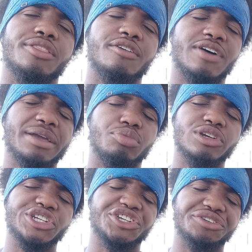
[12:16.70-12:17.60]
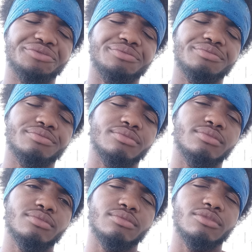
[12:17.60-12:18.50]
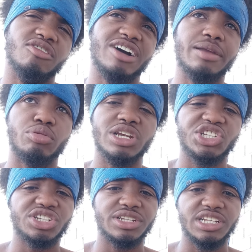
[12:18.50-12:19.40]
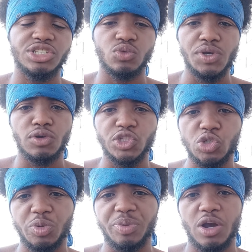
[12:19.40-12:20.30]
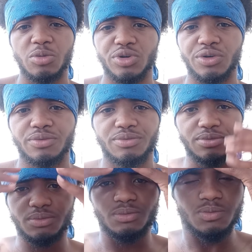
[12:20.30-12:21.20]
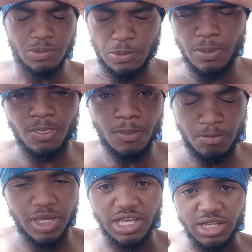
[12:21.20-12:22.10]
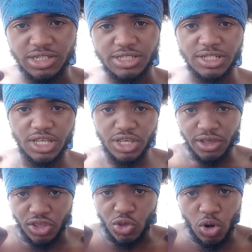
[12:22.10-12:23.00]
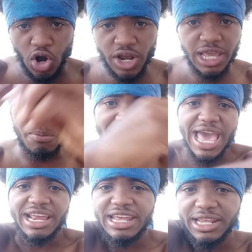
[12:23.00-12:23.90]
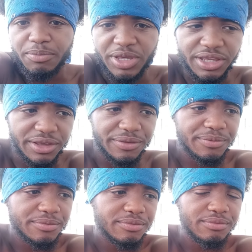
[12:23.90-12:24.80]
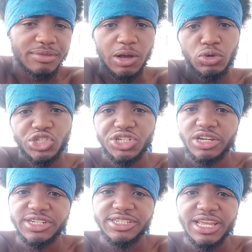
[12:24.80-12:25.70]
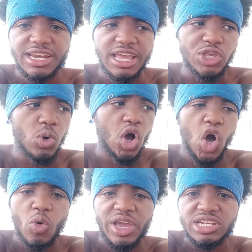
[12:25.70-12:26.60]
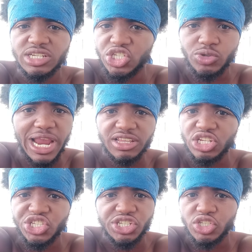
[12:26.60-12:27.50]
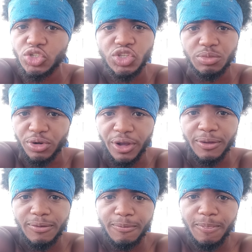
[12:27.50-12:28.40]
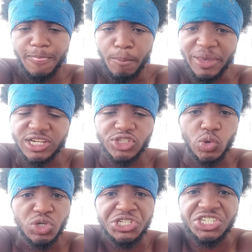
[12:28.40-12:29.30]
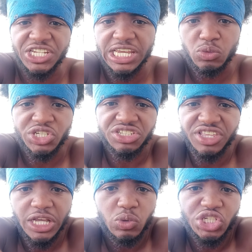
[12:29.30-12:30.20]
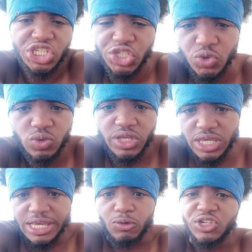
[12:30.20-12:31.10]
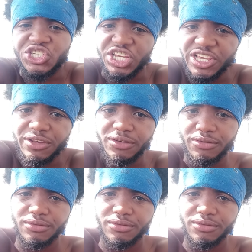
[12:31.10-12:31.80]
Their vibration. Vibration is the real superpower, bro because you are a magnetic being. I want you to understand that you are always attracting shit to you, bro. Based on what you say, what you think, what you do, what you eat.